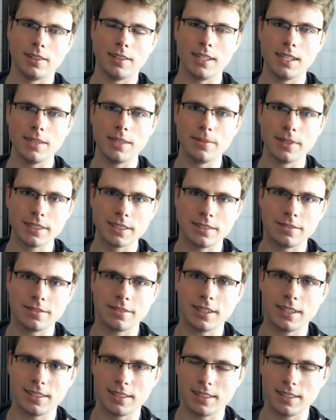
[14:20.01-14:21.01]

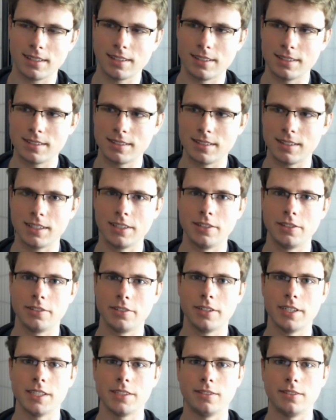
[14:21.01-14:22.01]
demystifies the constant Q
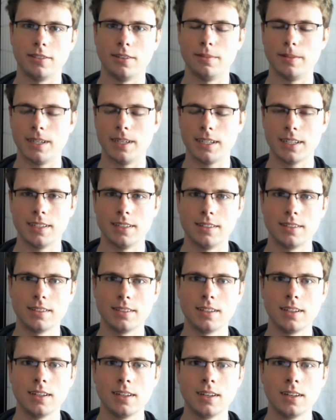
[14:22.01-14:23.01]
transform a bit, because